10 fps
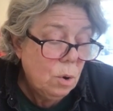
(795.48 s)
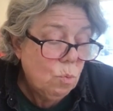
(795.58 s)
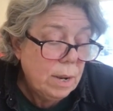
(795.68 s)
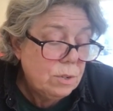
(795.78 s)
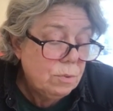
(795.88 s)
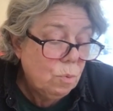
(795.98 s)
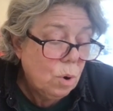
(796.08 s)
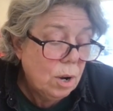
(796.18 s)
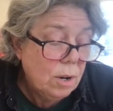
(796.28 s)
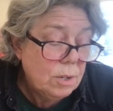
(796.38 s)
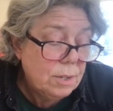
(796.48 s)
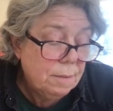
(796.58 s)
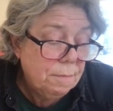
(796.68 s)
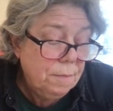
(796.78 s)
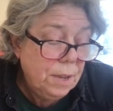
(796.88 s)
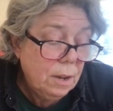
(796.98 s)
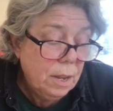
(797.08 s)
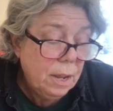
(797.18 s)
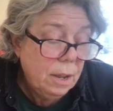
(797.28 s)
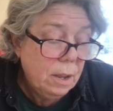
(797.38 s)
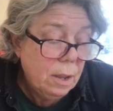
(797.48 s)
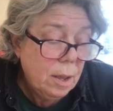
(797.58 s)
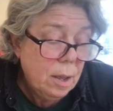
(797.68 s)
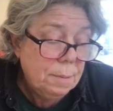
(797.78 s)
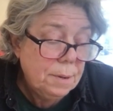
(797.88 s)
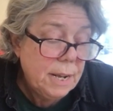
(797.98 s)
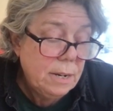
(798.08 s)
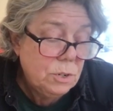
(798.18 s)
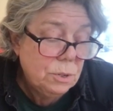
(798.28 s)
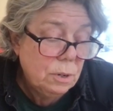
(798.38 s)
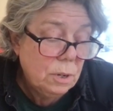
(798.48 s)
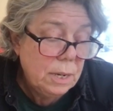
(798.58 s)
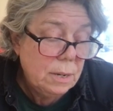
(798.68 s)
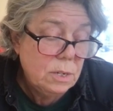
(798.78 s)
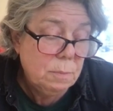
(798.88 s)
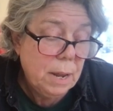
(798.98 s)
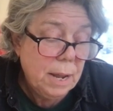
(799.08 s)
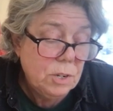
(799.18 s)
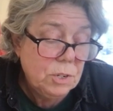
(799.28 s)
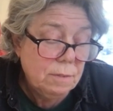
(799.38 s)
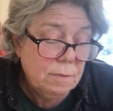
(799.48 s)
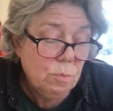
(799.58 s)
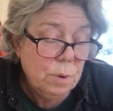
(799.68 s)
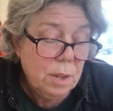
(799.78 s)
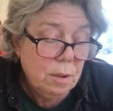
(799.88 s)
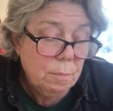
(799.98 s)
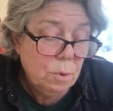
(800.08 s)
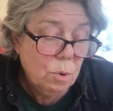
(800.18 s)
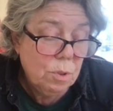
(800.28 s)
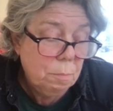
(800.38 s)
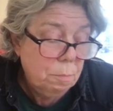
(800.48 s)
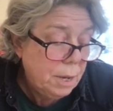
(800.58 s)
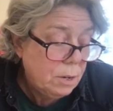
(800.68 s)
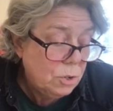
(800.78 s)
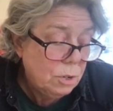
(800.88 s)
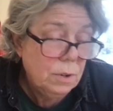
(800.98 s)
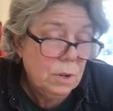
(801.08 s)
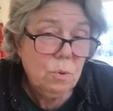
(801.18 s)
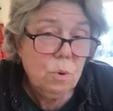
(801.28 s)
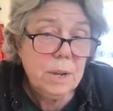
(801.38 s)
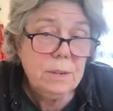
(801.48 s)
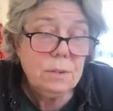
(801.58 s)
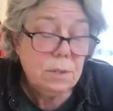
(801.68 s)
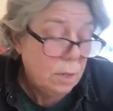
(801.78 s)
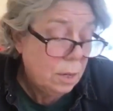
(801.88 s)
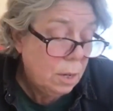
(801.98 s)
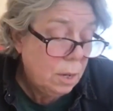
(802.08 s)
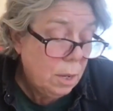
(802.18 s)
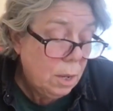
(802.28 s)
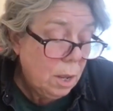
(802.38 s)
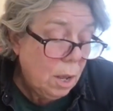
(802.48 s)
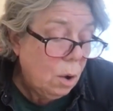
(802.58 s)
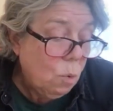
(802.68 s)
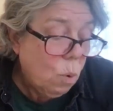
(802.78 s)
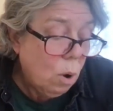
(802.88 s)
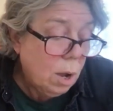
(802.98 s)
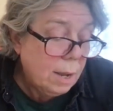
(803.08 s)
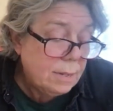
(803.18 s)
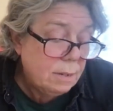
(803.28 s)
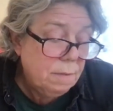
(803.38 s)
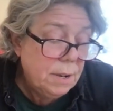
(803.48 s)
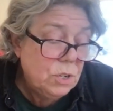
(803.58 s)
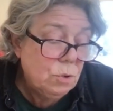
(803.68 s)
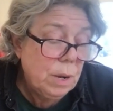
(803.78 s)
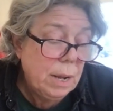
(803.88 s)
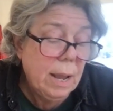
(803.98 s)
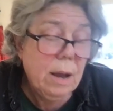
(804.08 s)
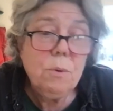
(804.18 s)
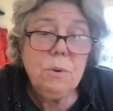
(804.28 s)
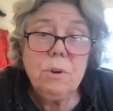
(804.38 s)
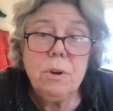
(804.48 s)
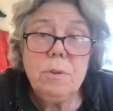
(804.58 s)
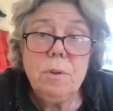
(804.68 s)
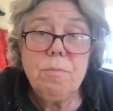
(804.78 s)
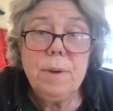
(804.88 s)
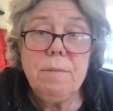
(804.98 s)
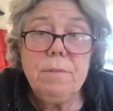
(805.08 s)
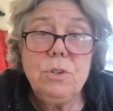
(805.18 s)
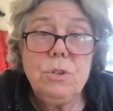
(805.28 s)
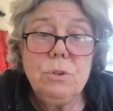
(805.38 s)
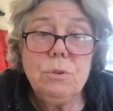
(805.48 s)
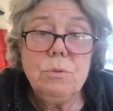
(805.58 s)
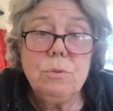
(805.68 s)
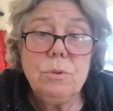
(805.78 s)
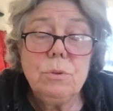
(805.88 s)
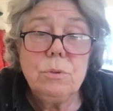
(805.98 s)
reservoirs of feeling, a potential in the splash of a rhythm or the pinch of a noise. A walk is a venturing out on the thread of a tune.